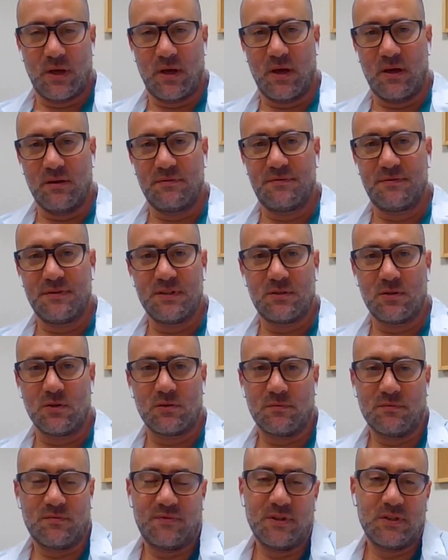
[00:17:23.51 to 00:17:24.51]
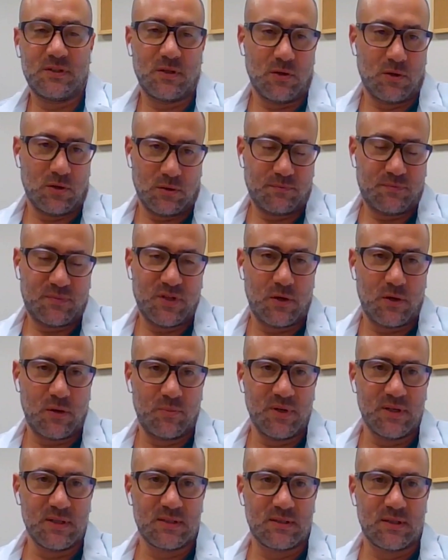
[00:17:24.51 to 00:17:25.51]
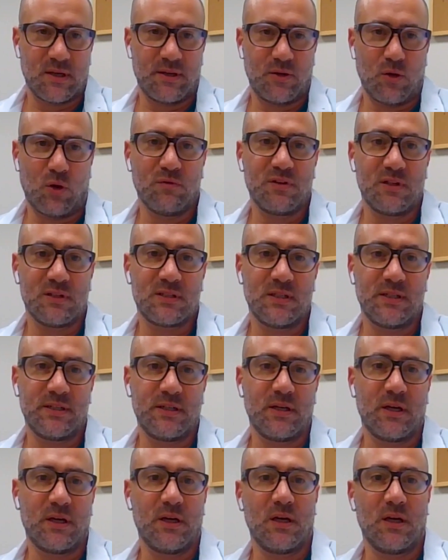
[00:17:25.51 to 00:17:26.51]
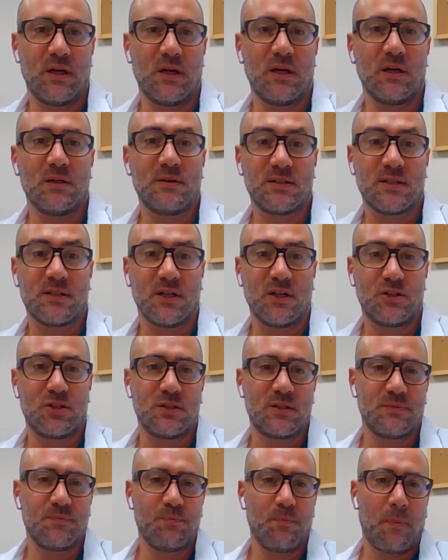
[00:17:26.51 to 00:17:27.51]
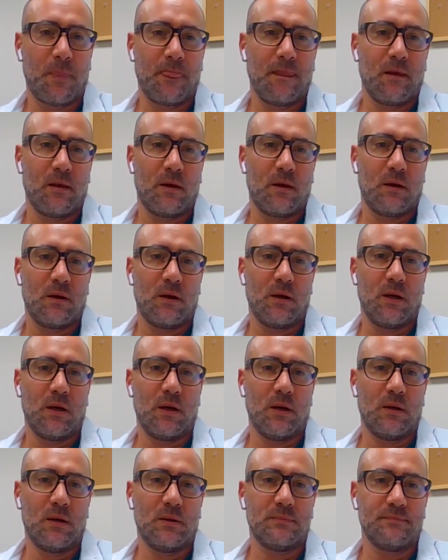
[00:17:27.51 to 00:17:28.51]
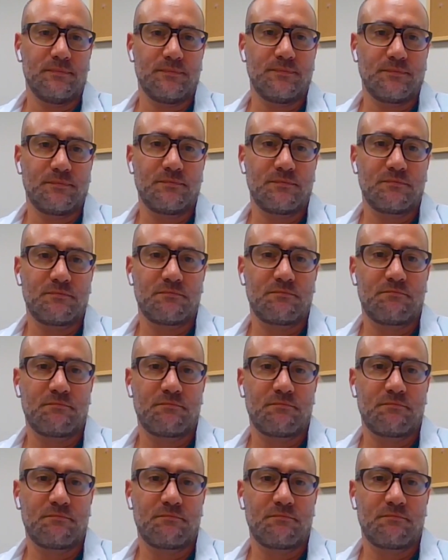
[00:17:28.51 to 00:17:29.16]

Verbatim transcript: uh, physio- physiotherapists, and obviously uh, the surgeons. Um,